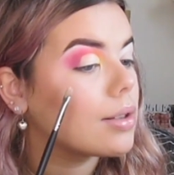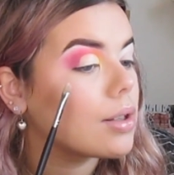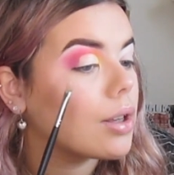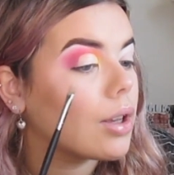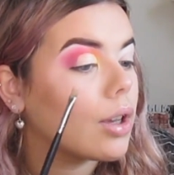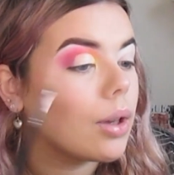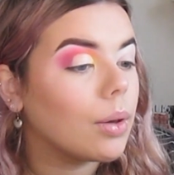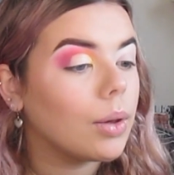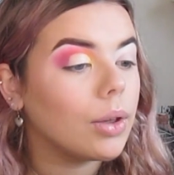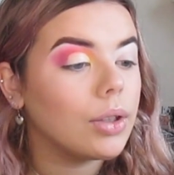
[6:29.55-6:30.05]

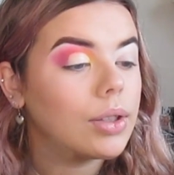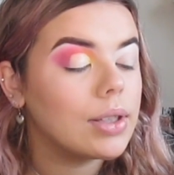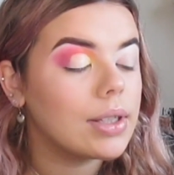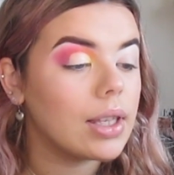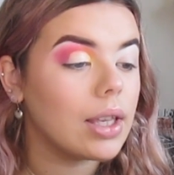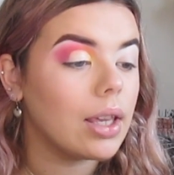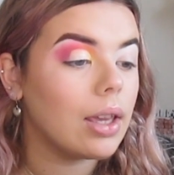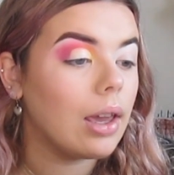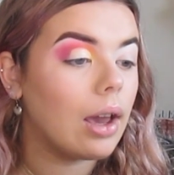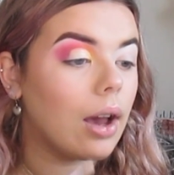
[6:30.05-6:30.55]
So you
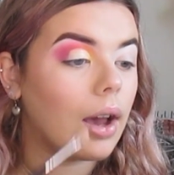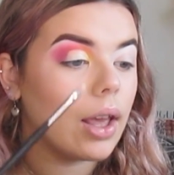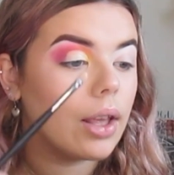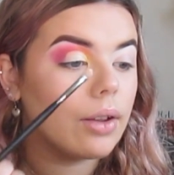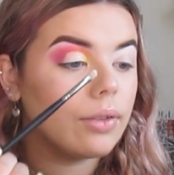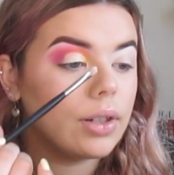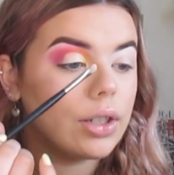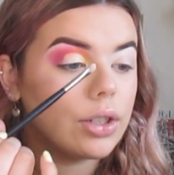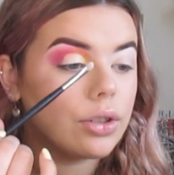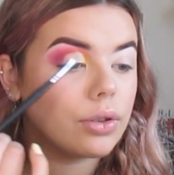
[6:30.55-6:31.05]
see I
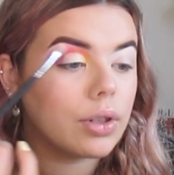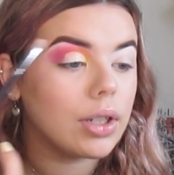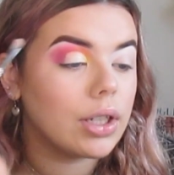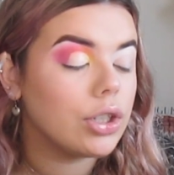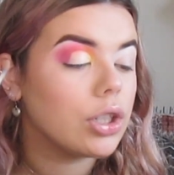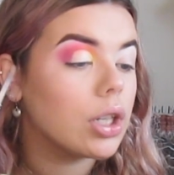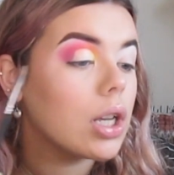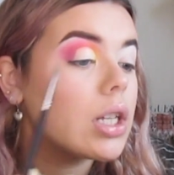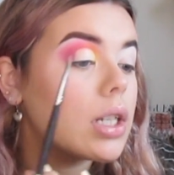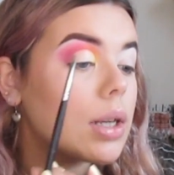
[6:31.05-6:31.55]
have literally
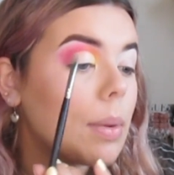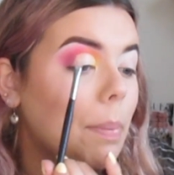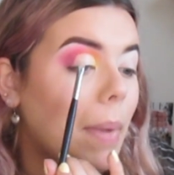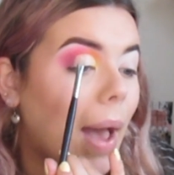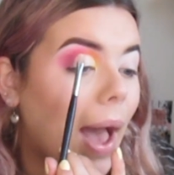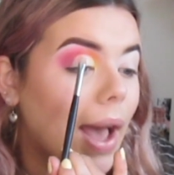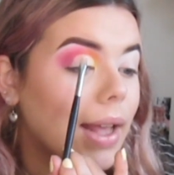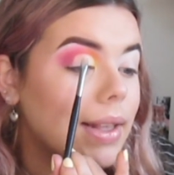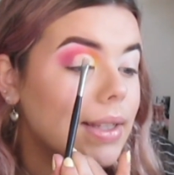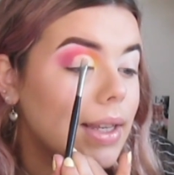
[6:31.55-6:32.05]
just
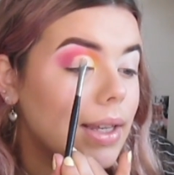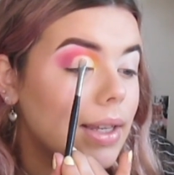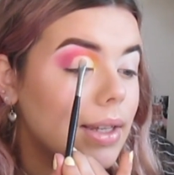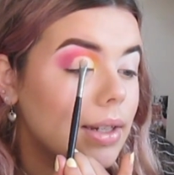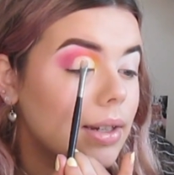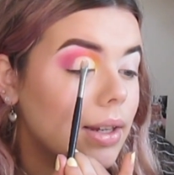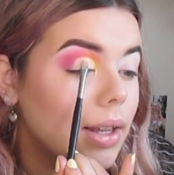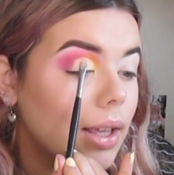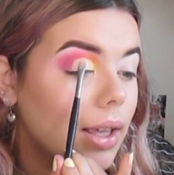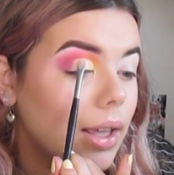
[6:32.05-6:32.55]

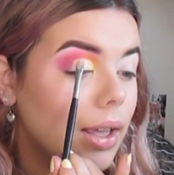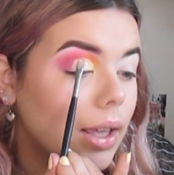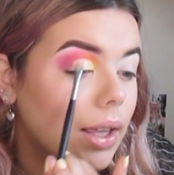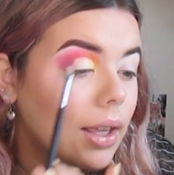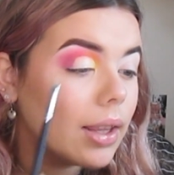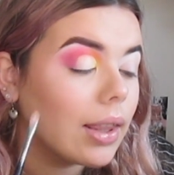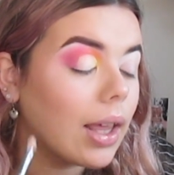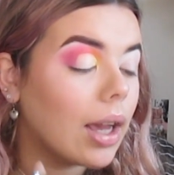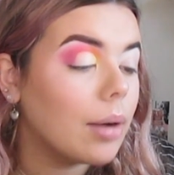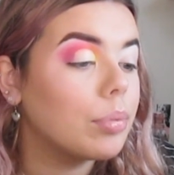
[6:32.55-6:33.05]
patted
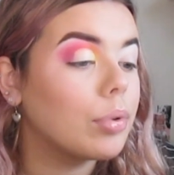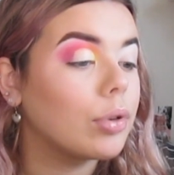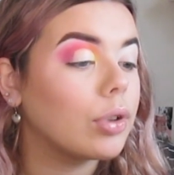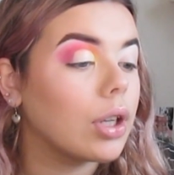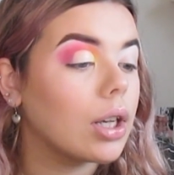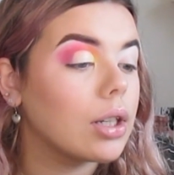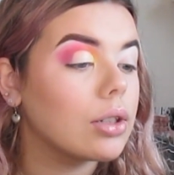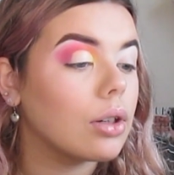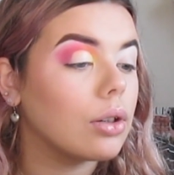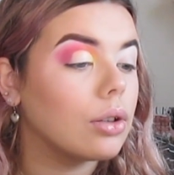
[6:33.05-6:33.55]
that
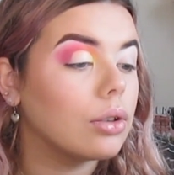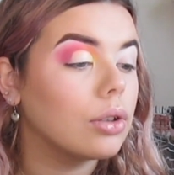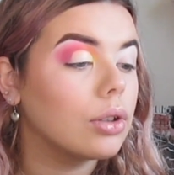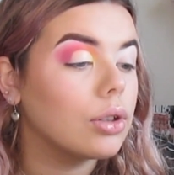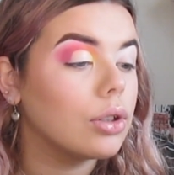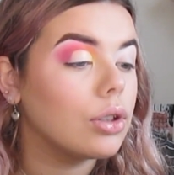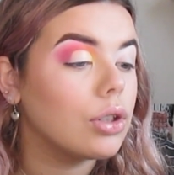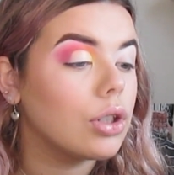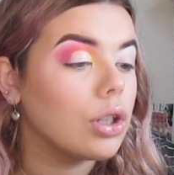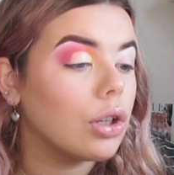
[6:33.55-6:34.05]
product
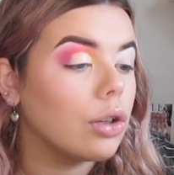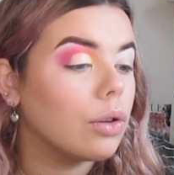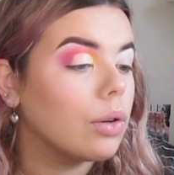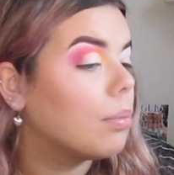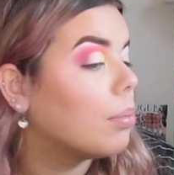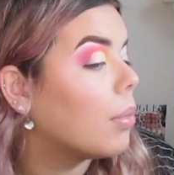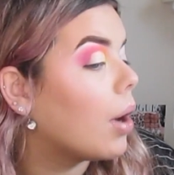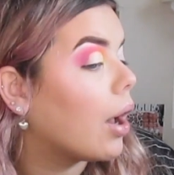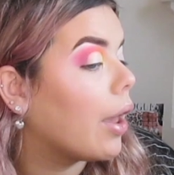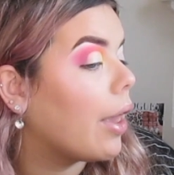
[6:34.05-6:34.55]

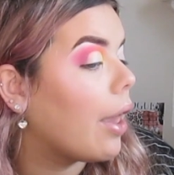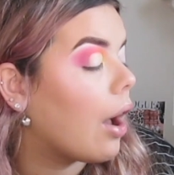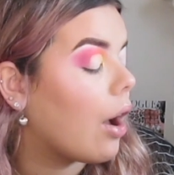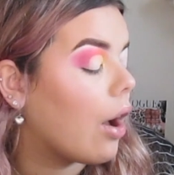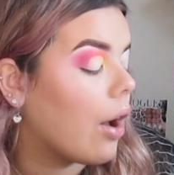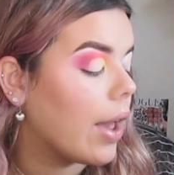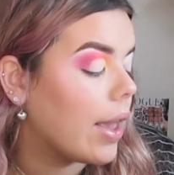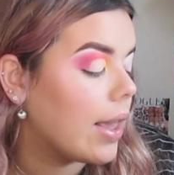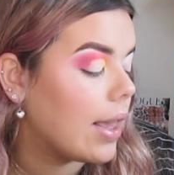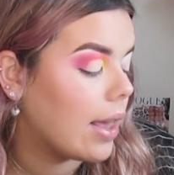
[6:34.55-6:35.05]
onto my
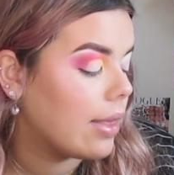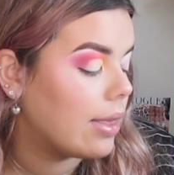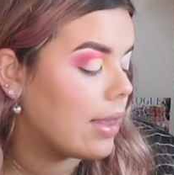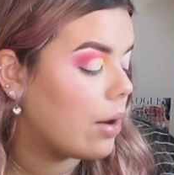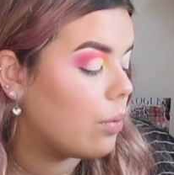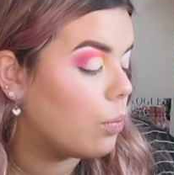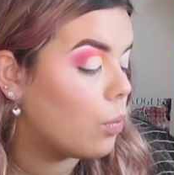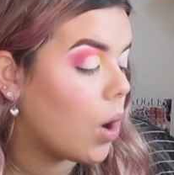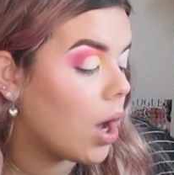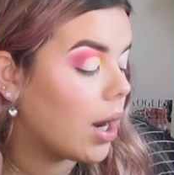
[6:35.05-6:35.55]
eye, and
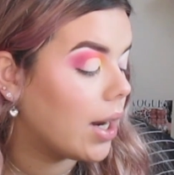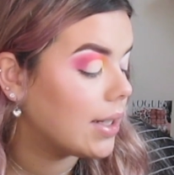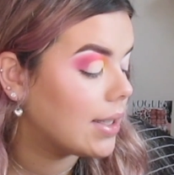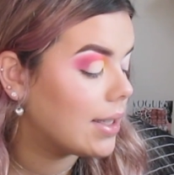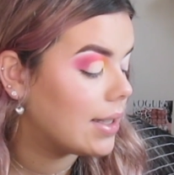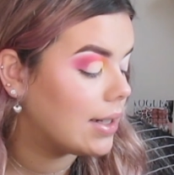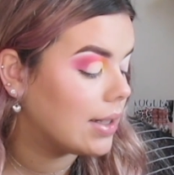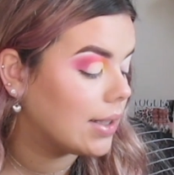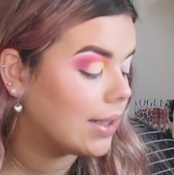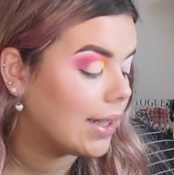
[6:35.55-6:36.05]
then while it's
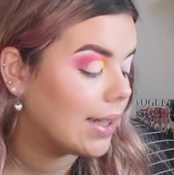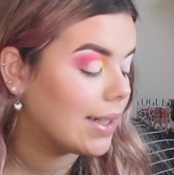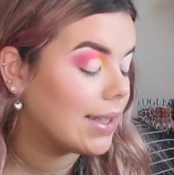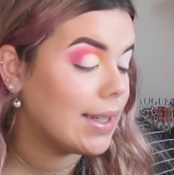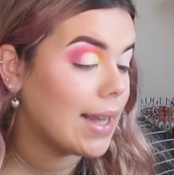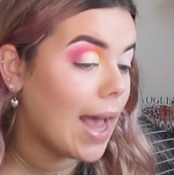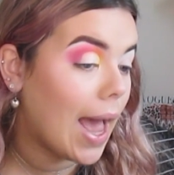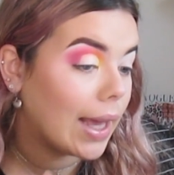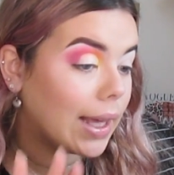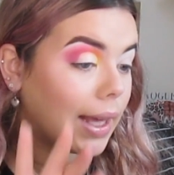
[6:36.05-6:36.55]
still
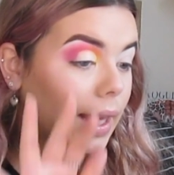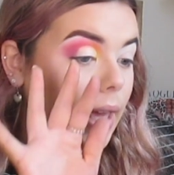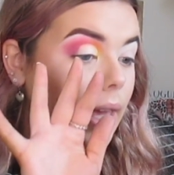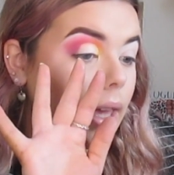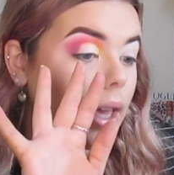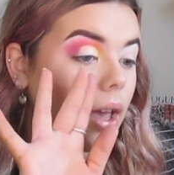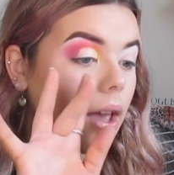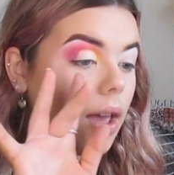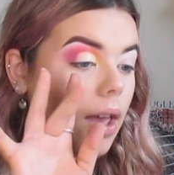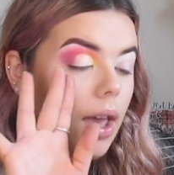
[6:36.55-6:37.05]

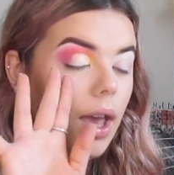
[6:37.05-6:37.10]
tacky,